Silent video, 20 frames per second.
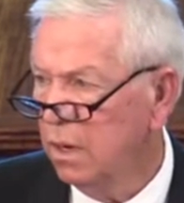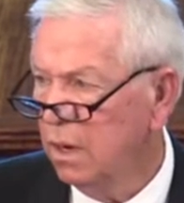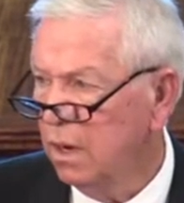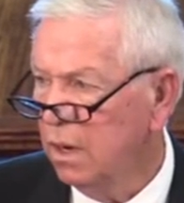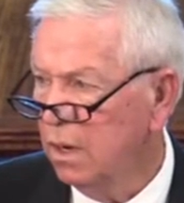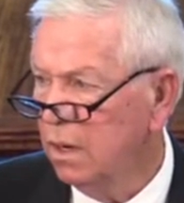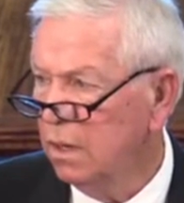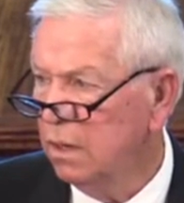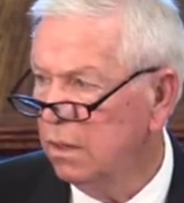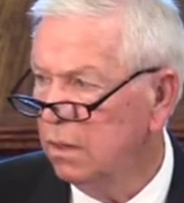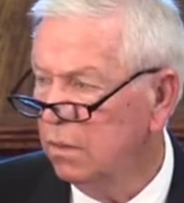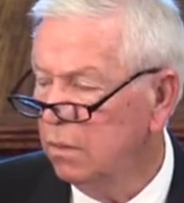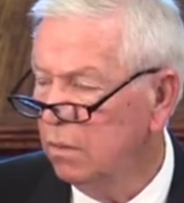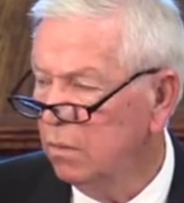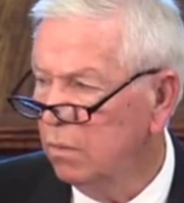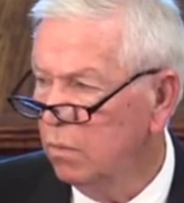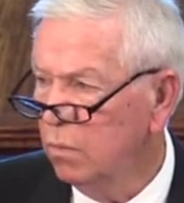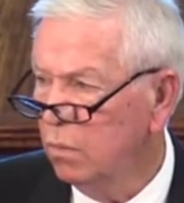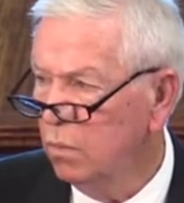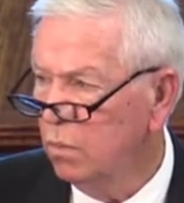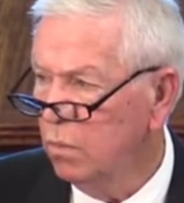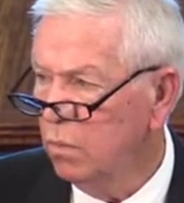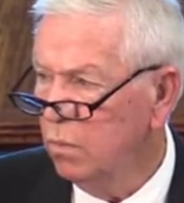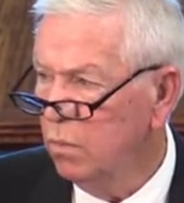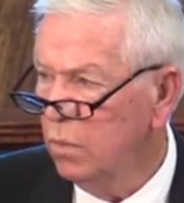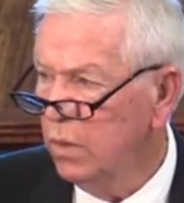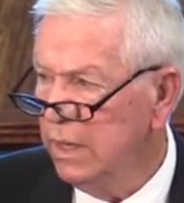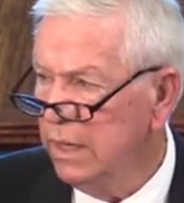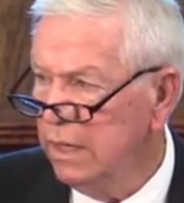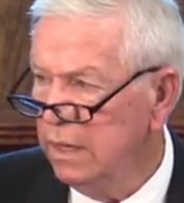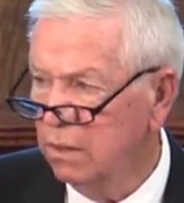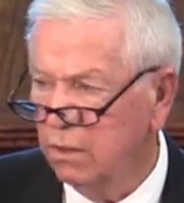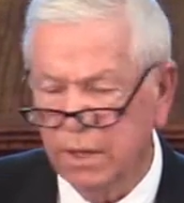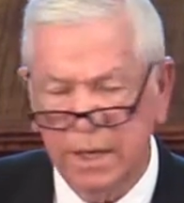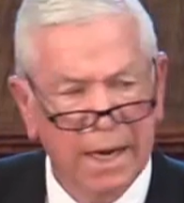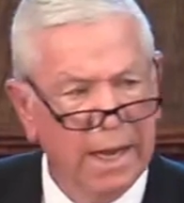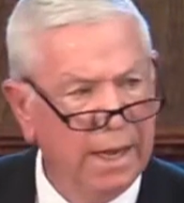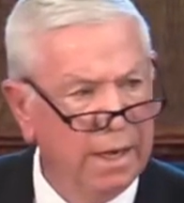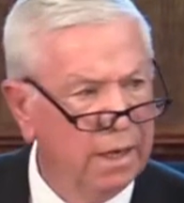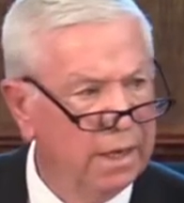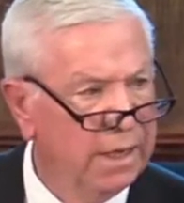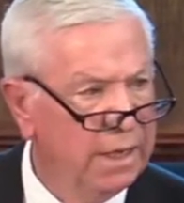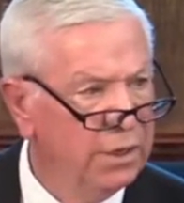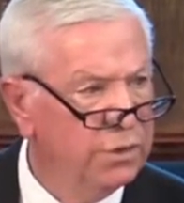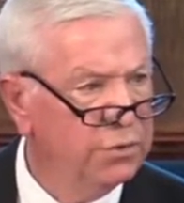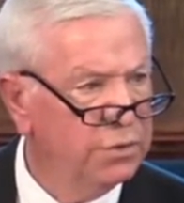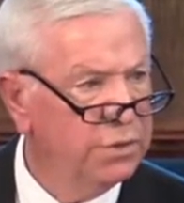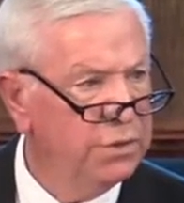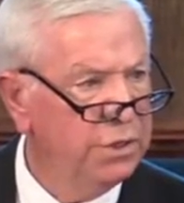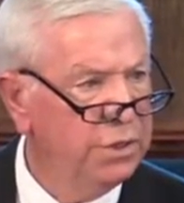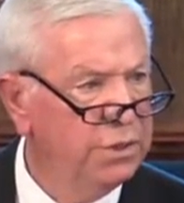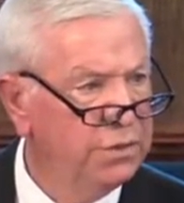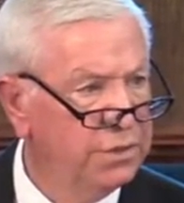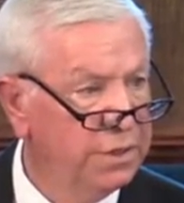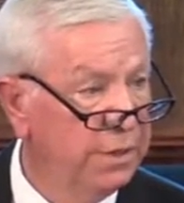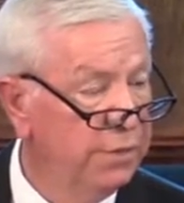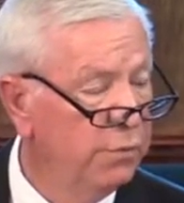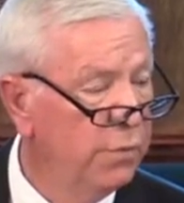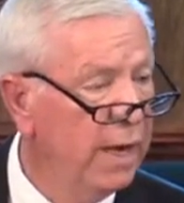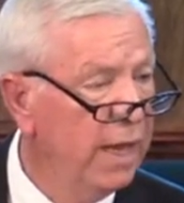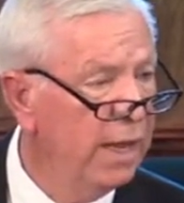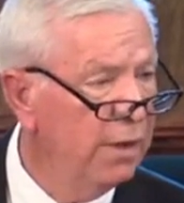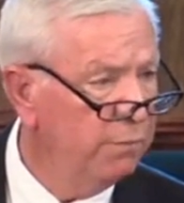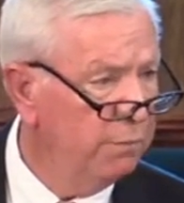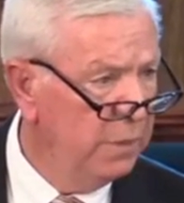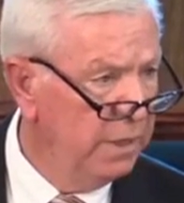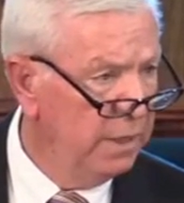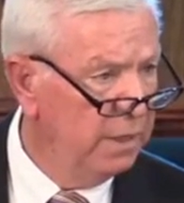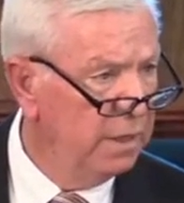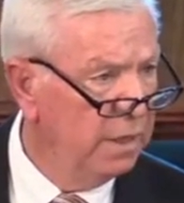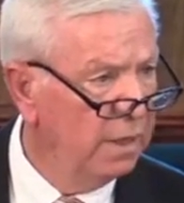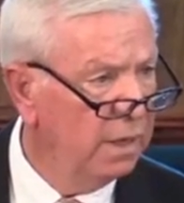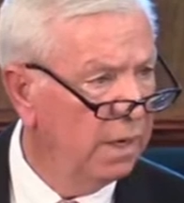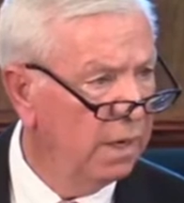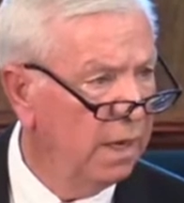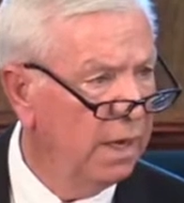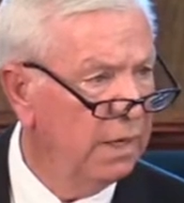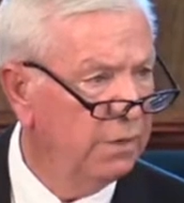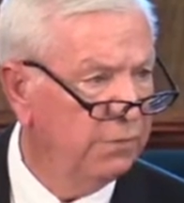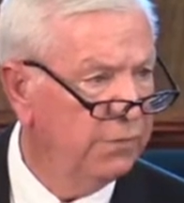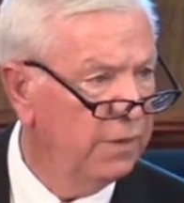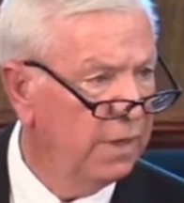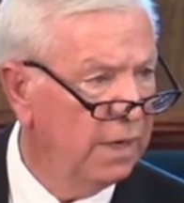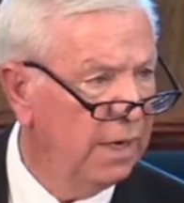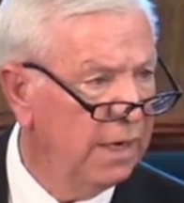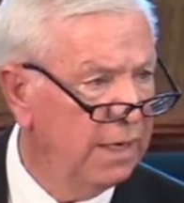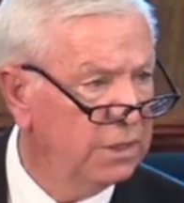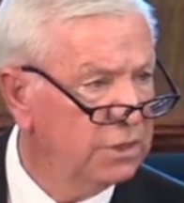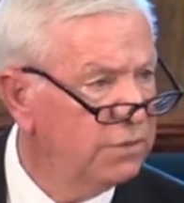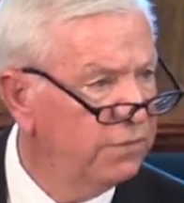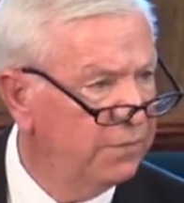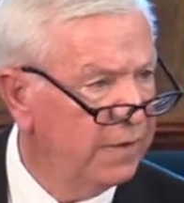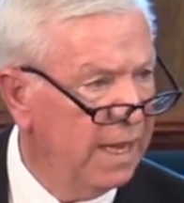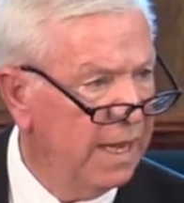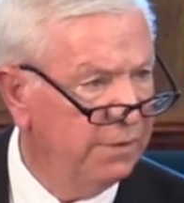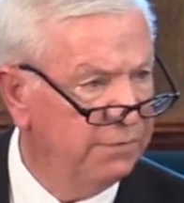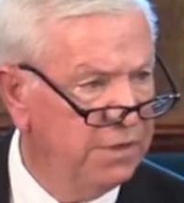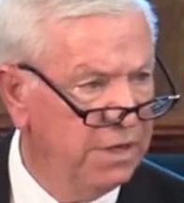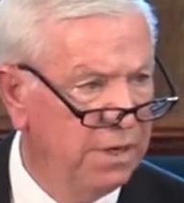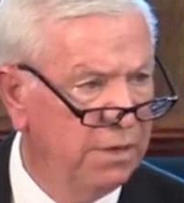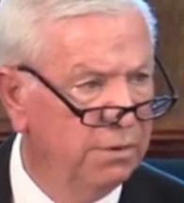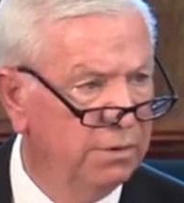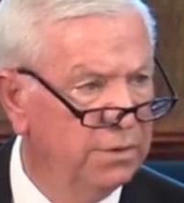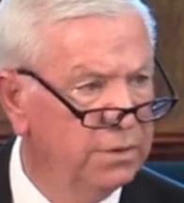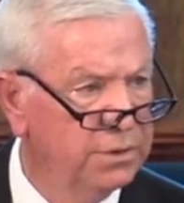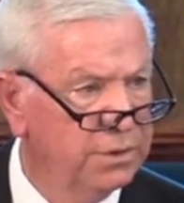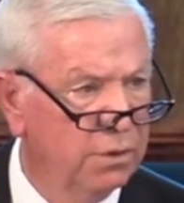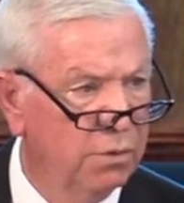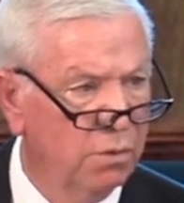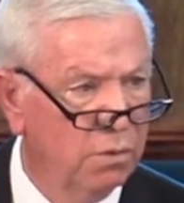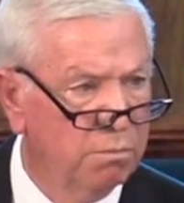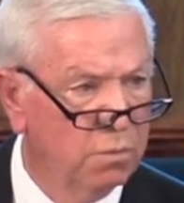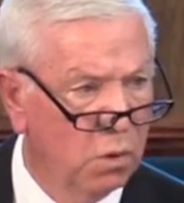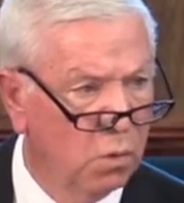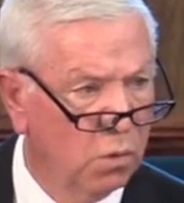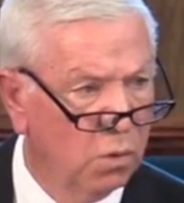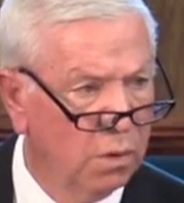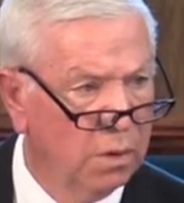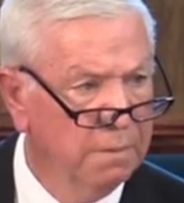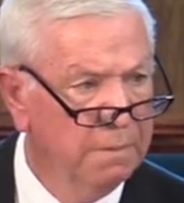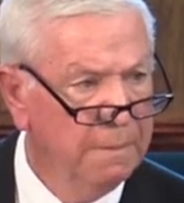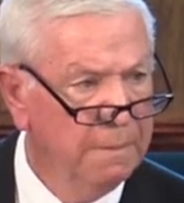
Uh, we are now introducing, we have been in the last, for the last five years or more,